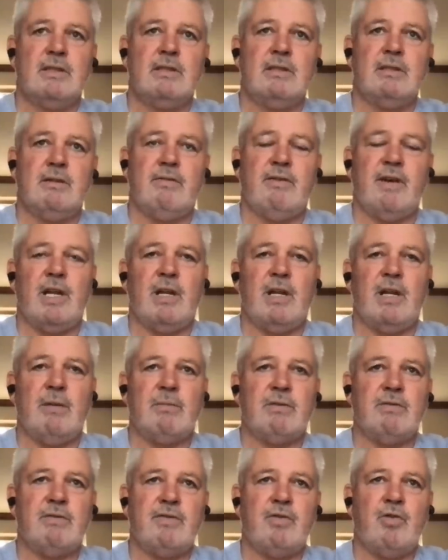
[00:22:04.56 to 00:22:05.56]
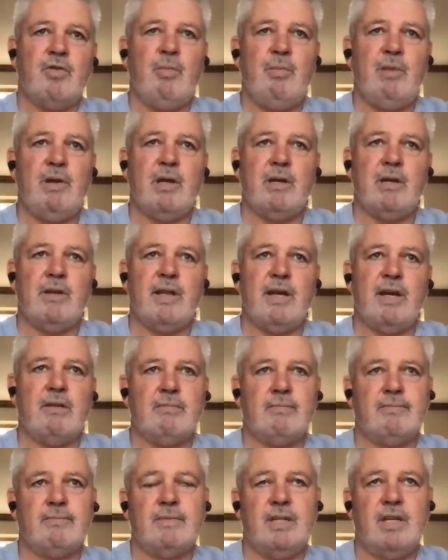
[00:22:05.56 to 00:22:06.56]
developed a formula that,
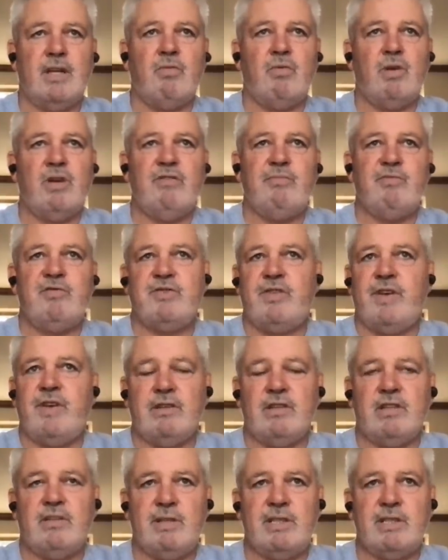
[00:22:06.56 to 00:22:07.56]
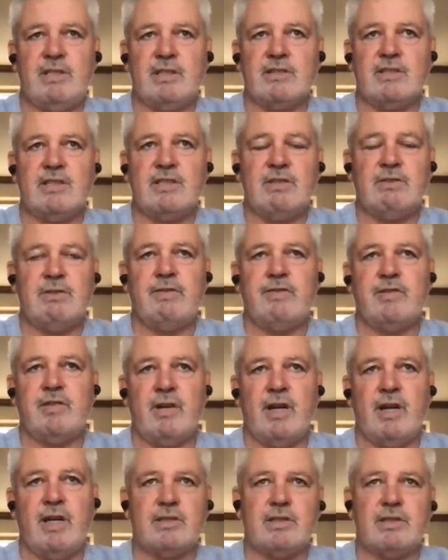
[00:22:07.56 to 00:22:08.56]
you know, we've found to be successful
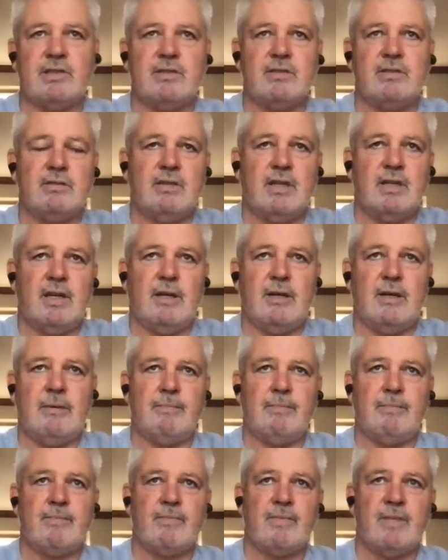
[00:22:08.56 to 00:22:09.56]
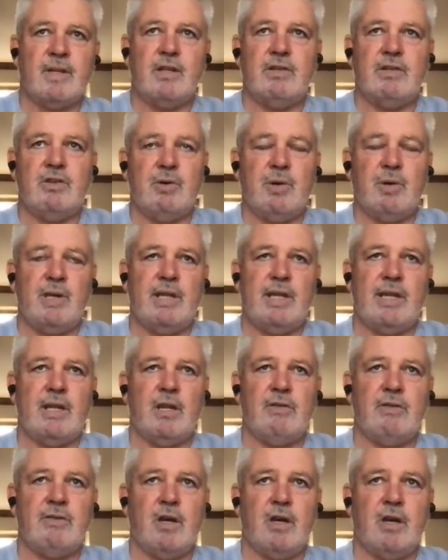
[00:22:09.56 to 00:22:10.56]
for us um, in doing that
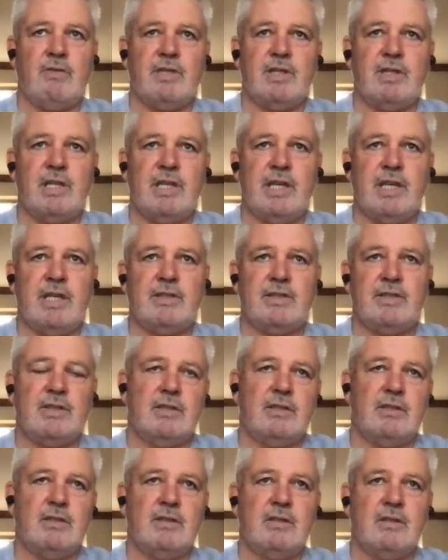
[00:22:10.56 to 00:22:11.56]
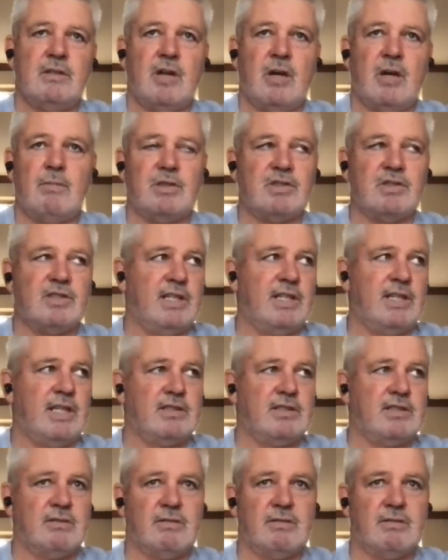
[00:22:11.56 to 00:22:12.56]
over, over the years. And I'm not saying
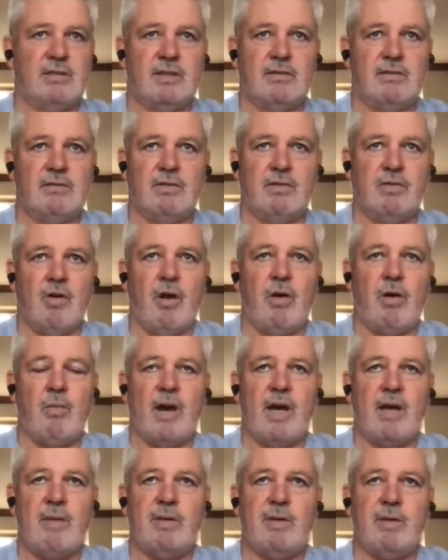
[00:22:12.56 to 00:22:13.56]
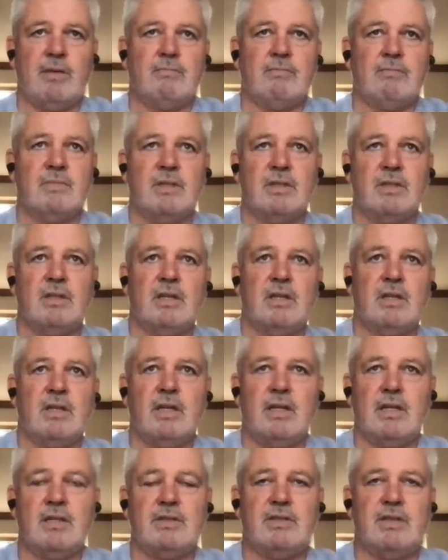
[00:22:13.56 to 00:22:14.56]
that's the right way, but
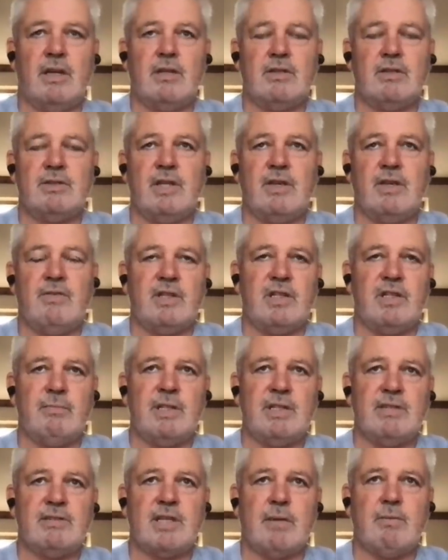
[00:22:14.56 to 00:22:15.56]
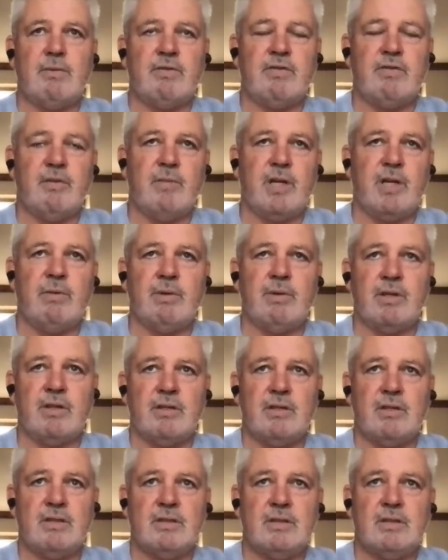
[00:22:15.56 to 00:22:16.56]
it's, you know, it's definitely been something for me with,
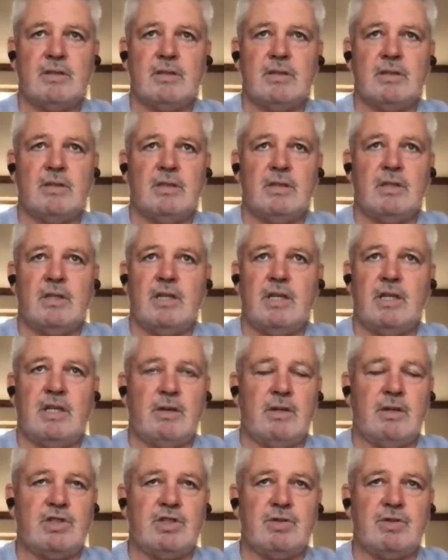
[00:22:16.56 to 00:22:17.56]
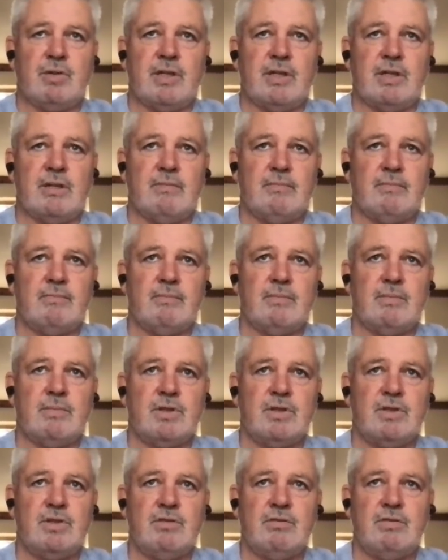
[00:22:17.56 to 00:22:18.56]
you know, I enjoy
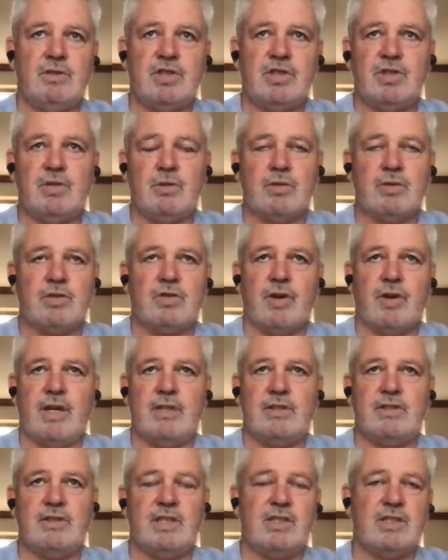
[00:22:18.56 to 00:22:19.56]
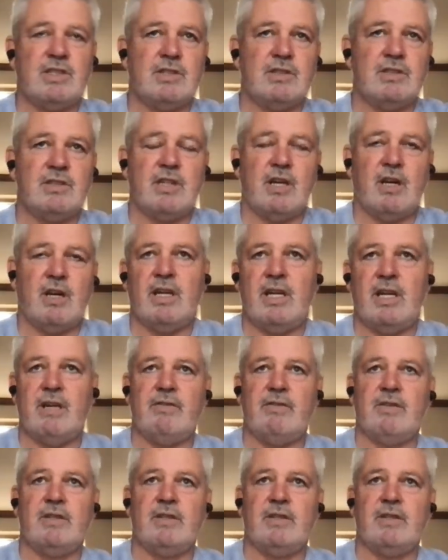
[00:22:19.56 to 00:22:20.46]
short training sessions and don't have